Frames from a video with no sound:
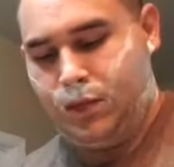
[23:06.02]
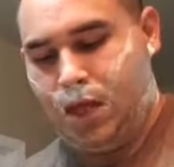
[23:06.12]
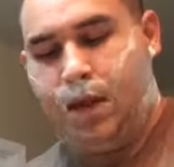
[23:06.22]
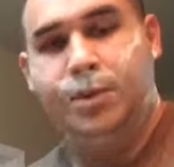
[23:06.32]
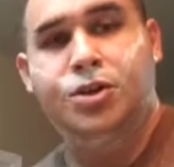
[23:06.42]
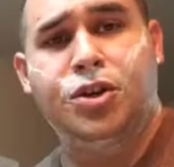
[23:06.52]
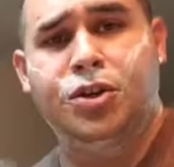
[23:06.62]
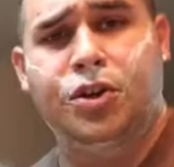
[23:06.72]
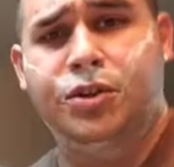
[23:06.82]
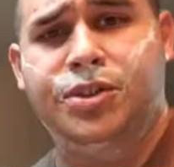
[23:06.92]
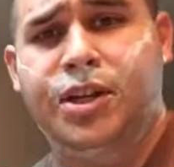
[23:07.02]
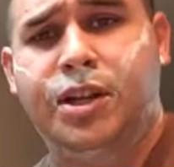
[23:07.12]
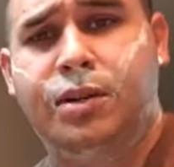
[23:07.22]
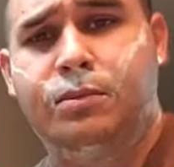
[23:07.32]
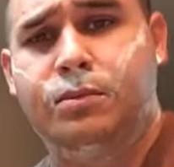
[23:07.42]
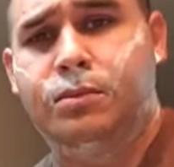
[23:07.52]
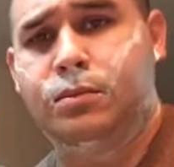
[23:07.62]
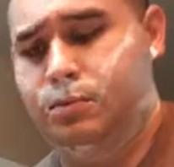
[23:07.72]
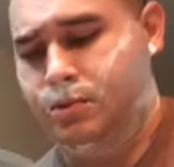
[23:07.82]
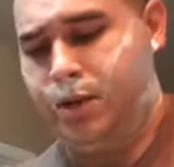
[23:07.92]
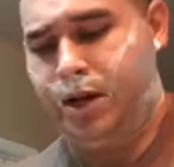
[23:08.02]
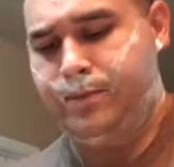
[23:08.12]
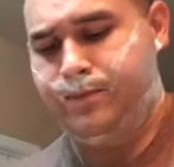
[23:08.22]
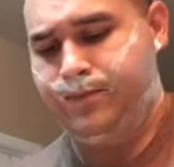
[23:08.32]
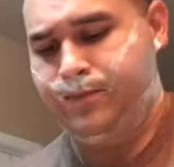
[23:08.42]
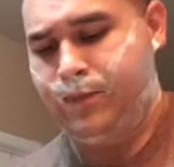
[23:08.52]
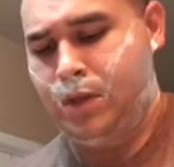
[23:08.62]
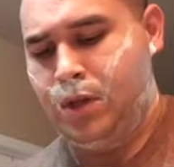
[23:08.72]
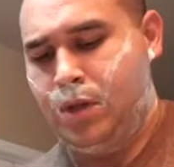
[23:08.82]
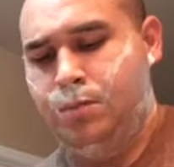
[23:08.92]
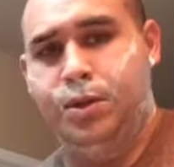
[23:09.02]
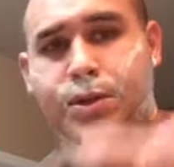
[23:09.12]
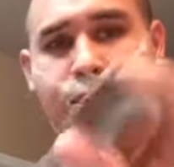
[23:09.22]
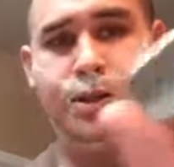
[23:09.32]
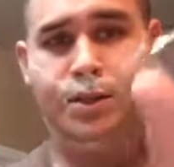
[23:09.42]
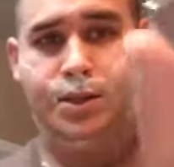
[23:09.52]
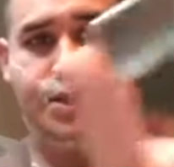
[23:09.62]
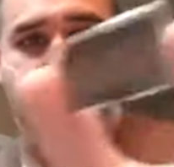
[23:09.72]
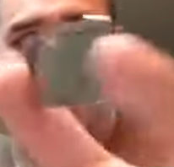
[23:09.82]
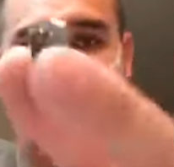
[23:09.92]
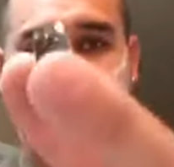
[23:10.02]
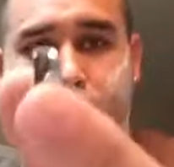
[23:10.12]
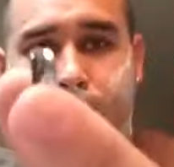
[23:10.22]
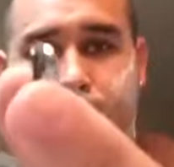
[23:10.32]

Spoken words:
I'm going to show you the whole setup, Bob, but this is the blade.